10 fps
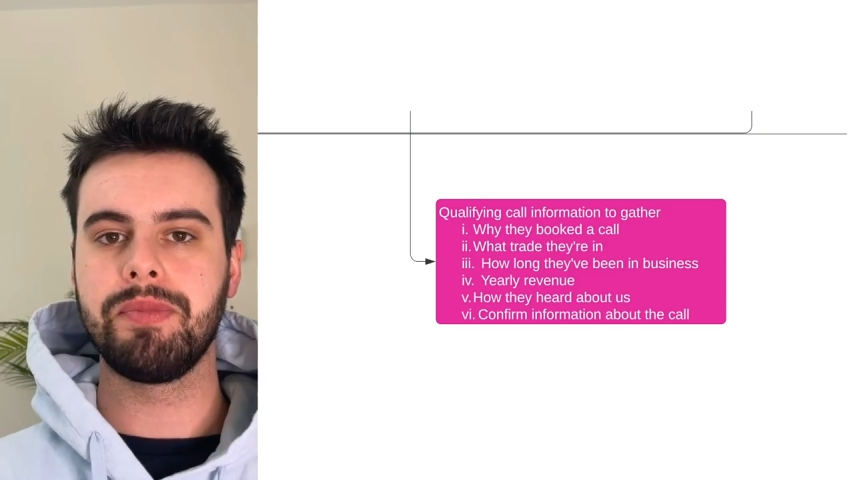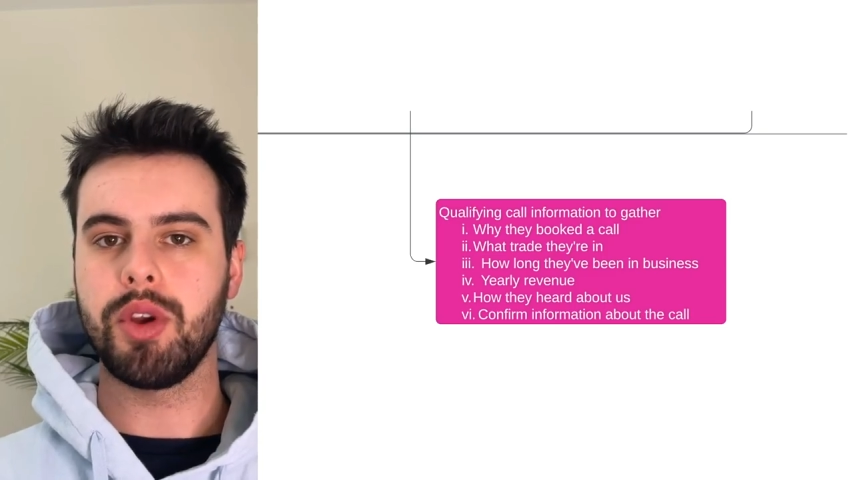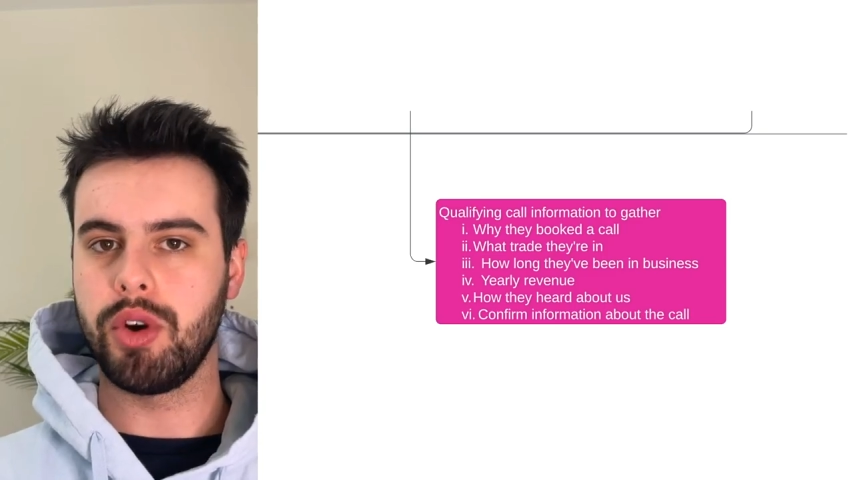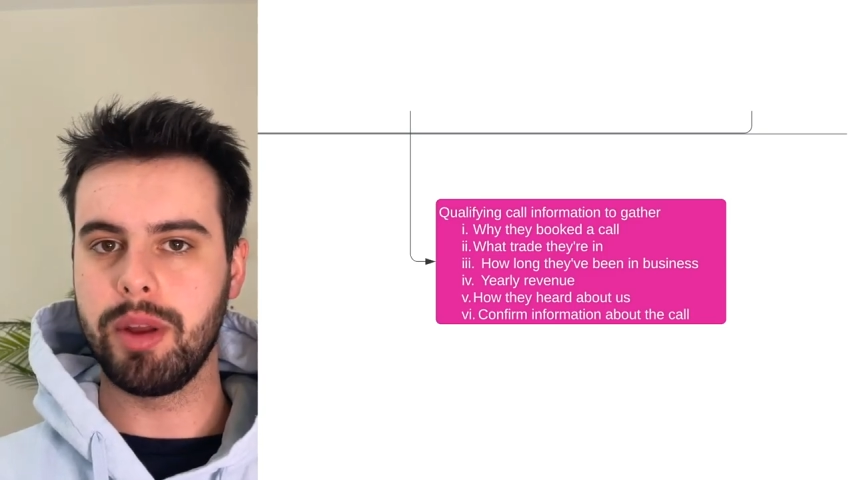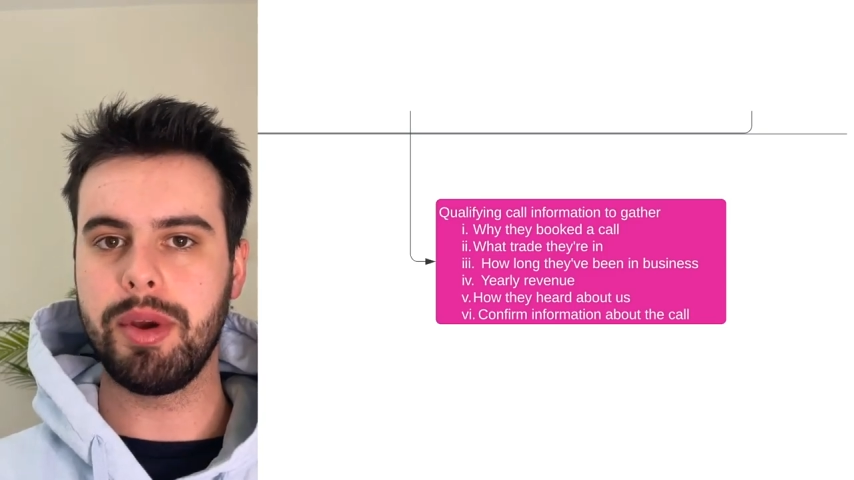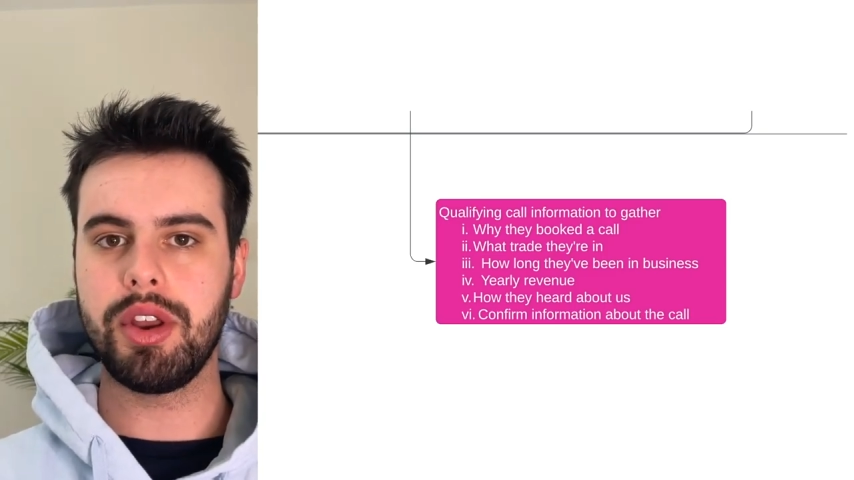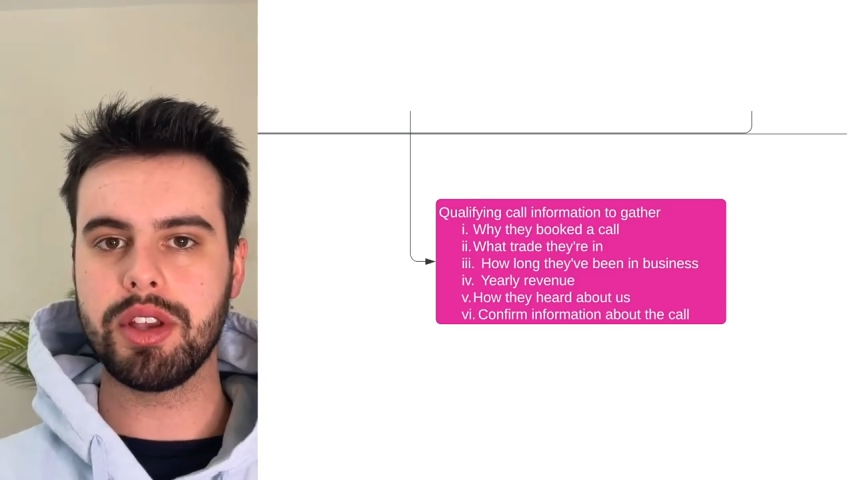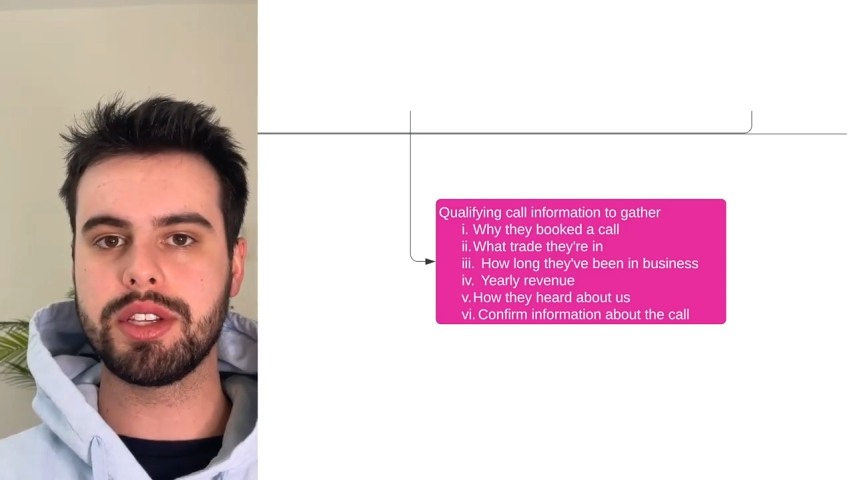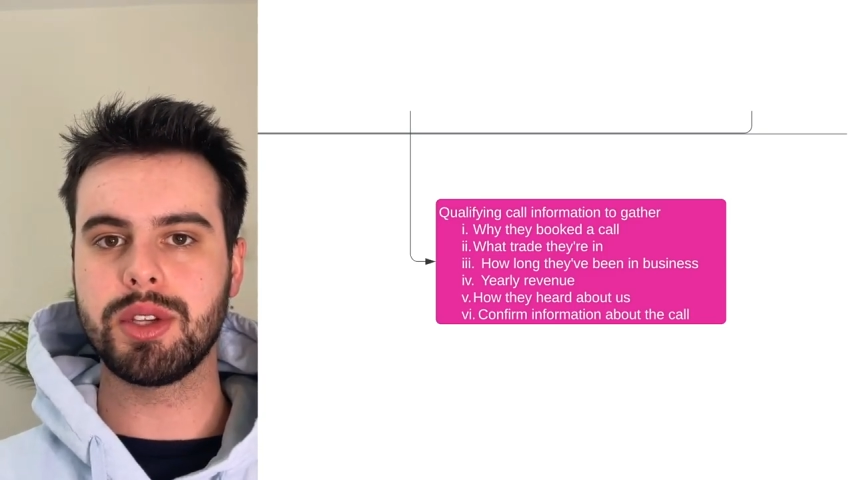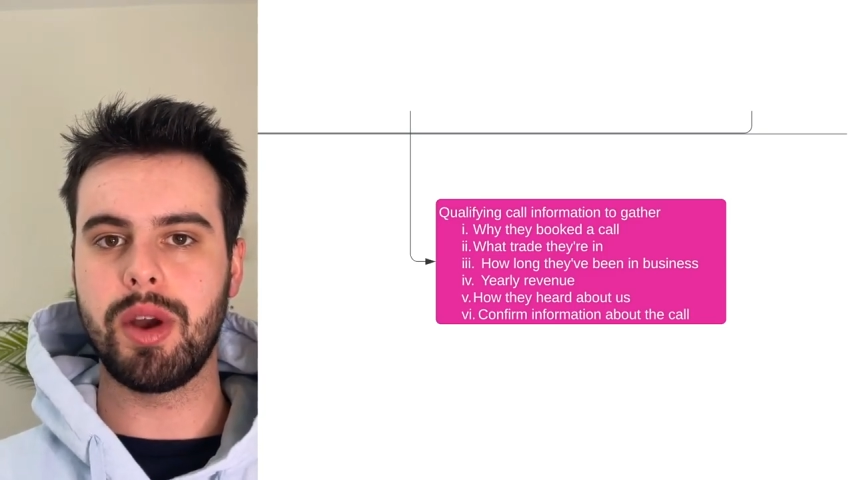heard about us
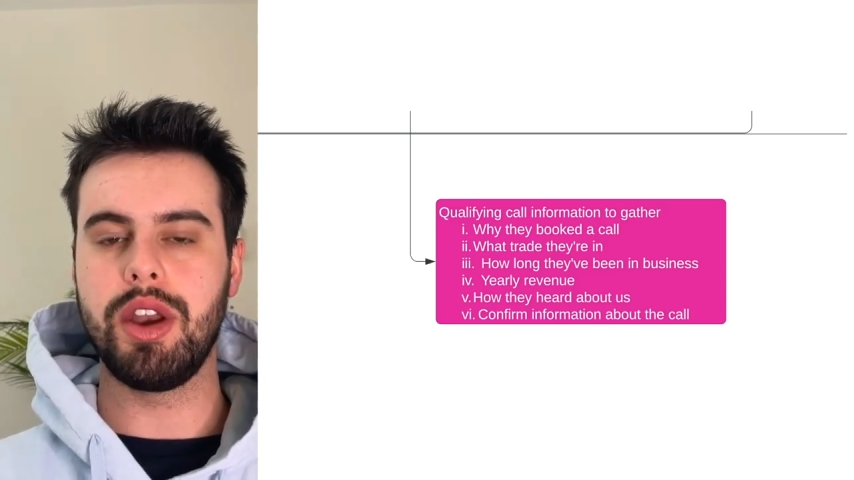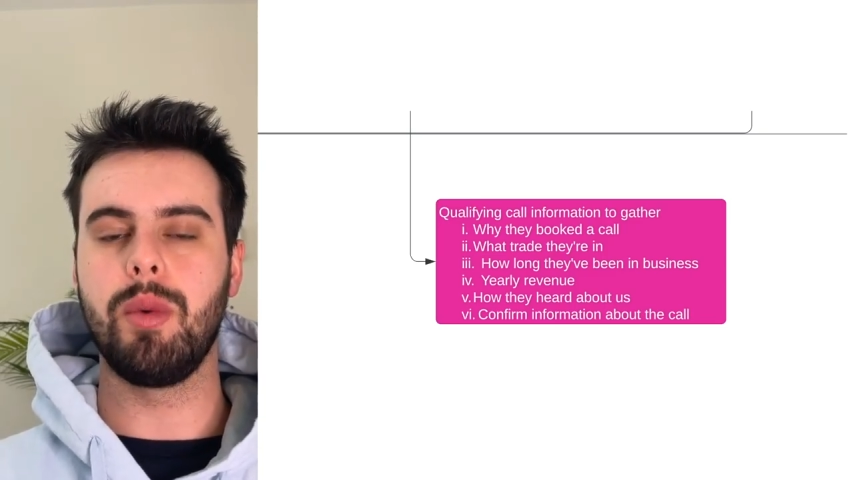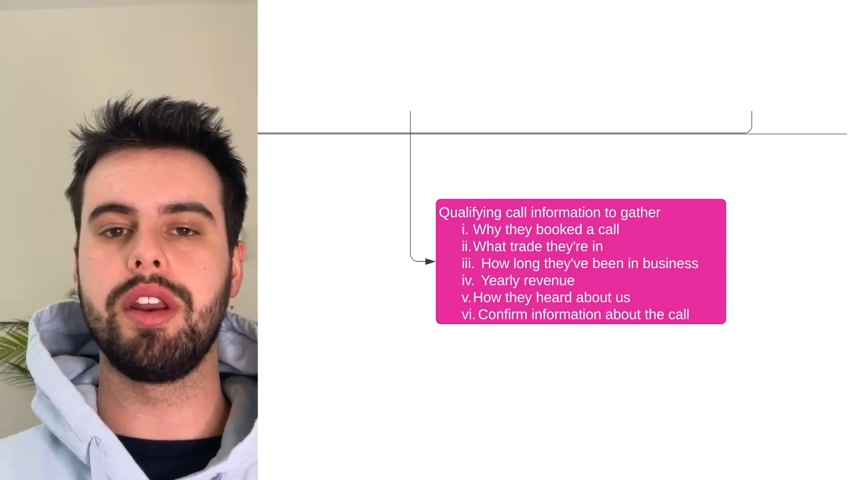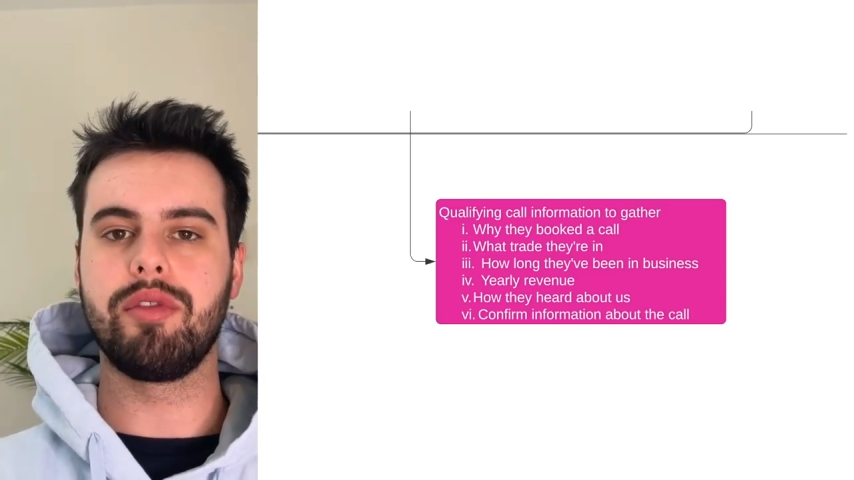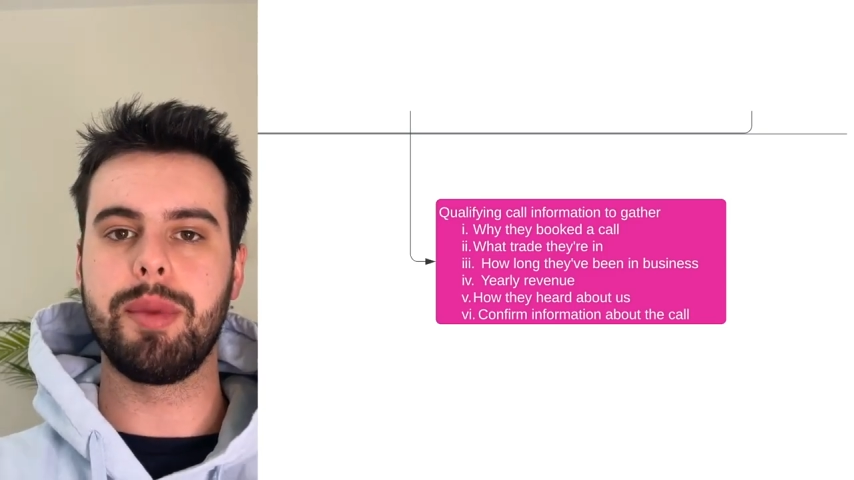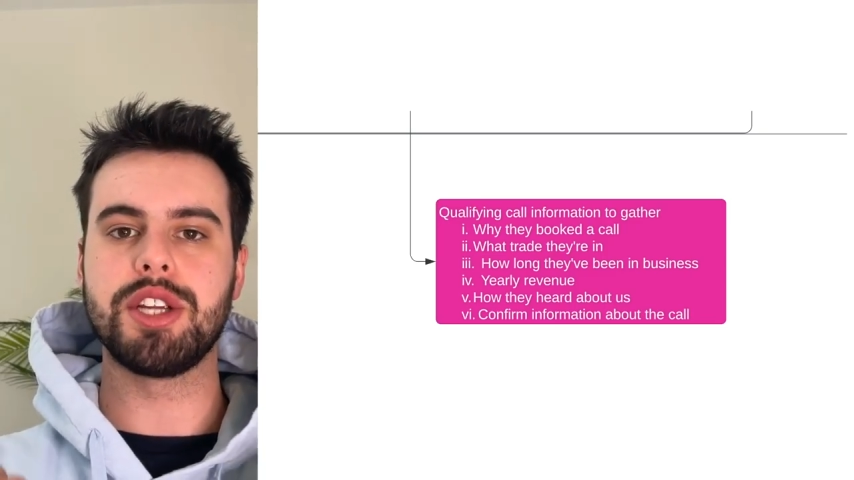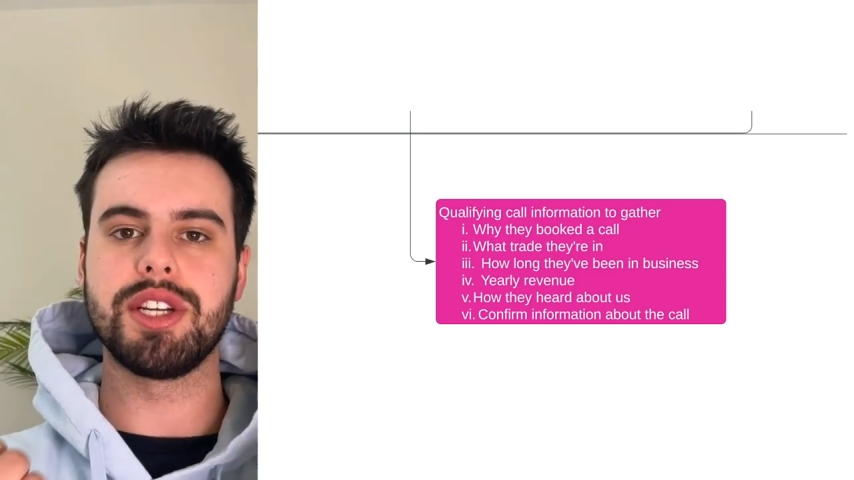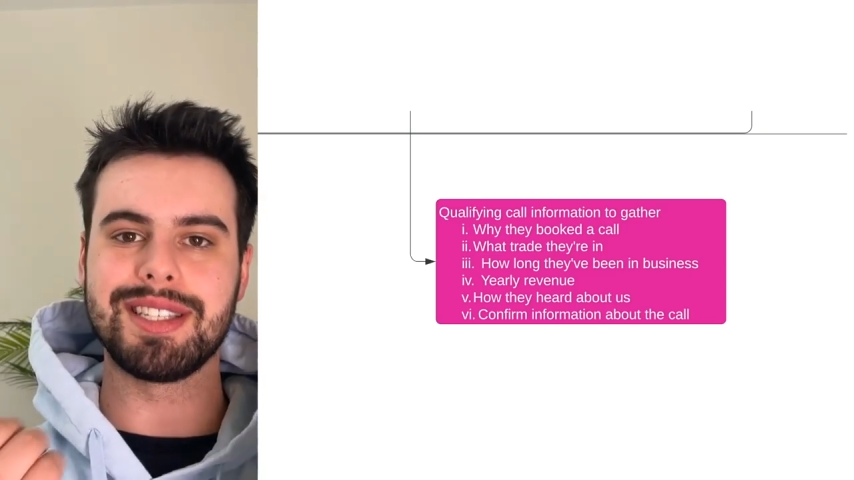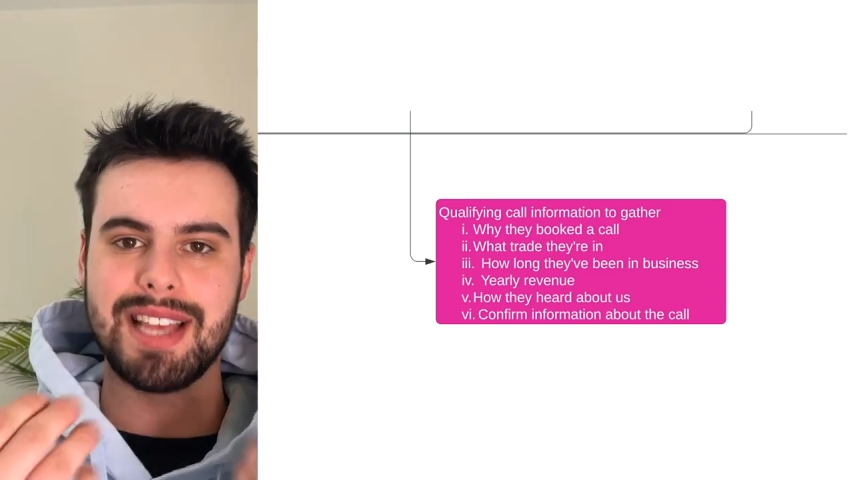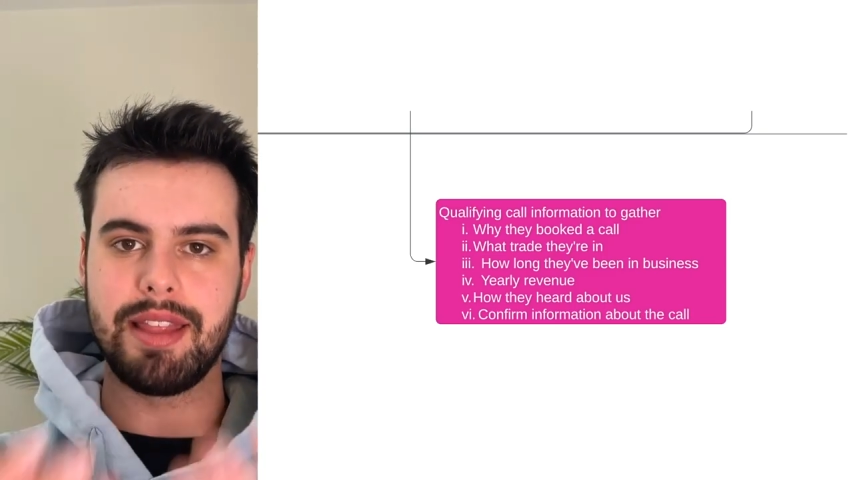so I know what information to
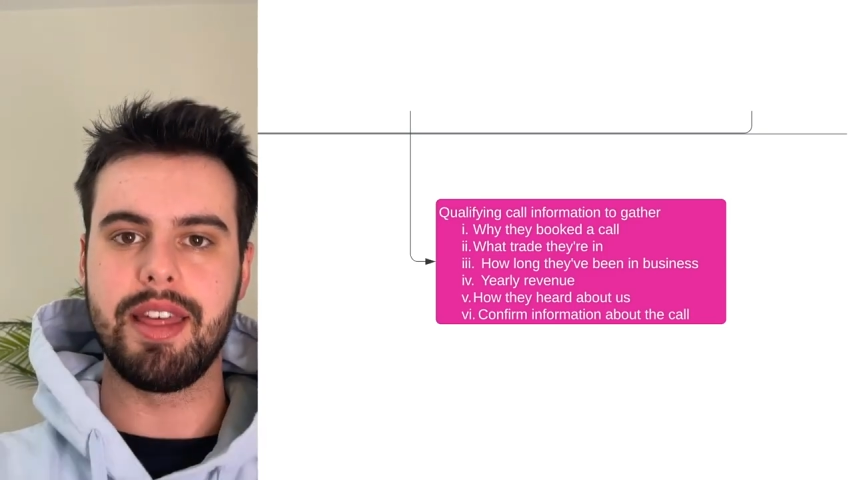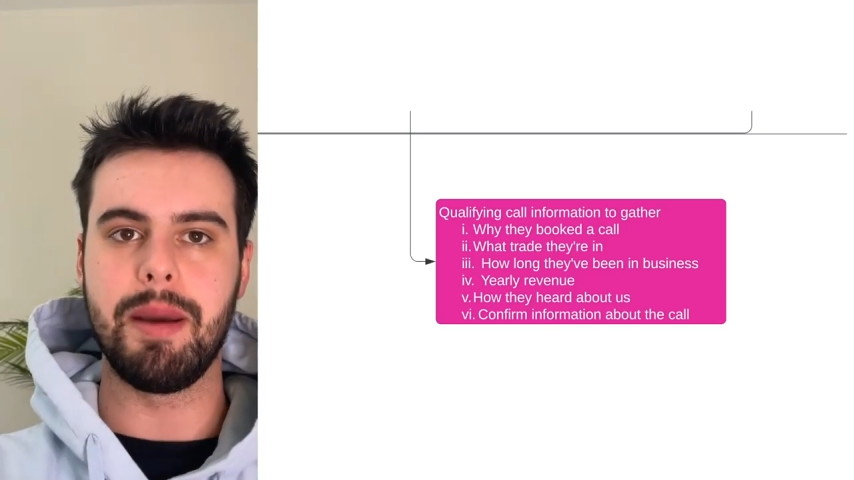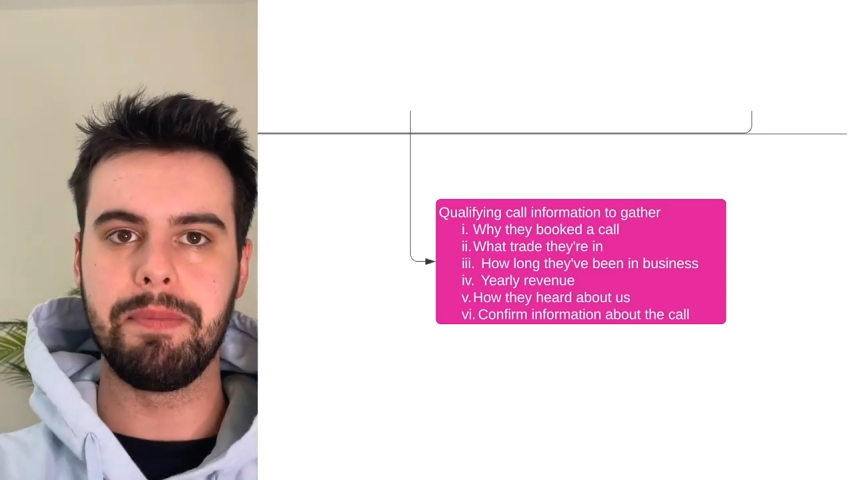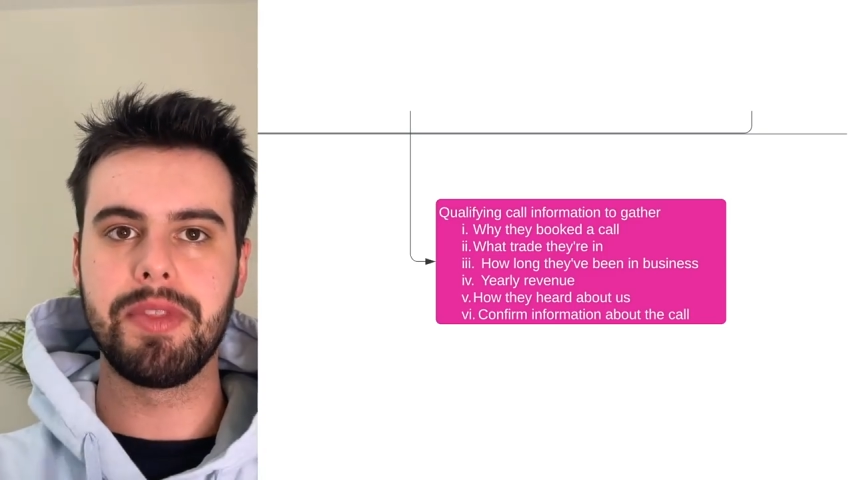send them.